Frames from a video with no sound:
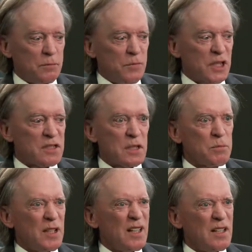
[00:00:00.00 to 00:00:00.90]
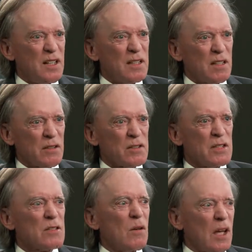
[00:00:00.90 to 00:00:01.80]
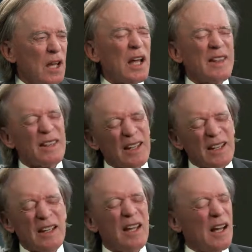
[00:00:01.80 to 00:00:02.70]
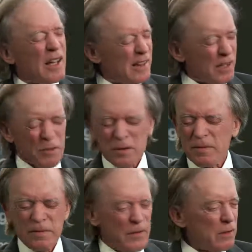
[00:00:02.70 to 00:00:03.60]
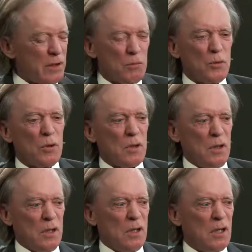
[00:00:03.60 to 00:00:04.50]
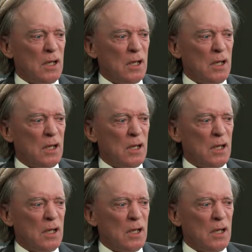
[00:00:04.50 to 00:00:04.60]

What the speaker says: mixed up in the details. And so I think it was very important